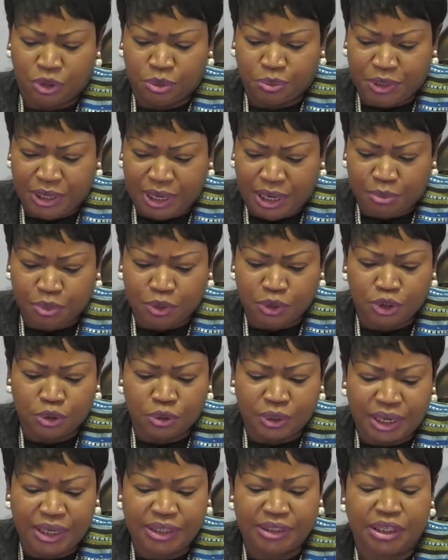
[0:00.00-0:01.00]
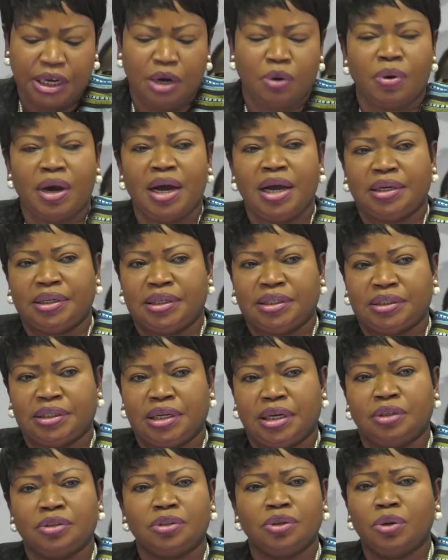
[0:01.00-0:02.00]
be able to raise awareness
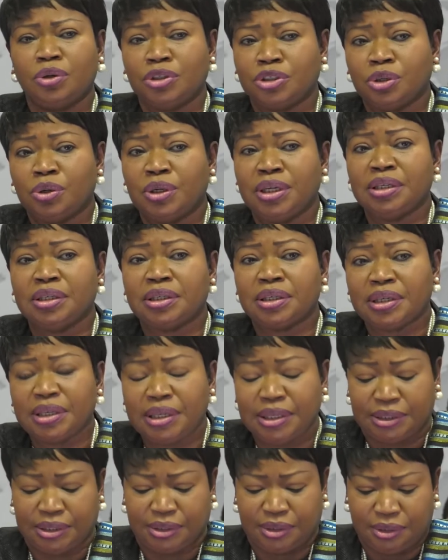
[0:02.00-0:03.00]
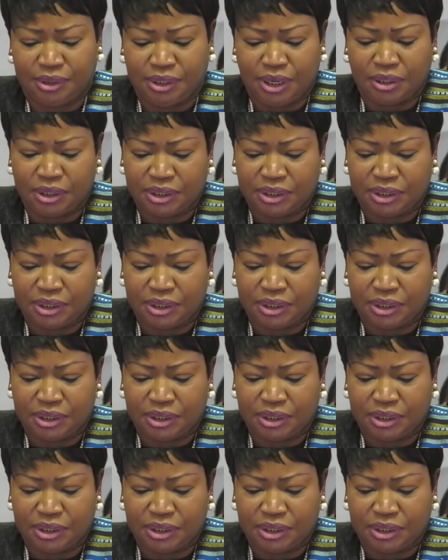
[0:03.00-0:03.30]
and to also increase the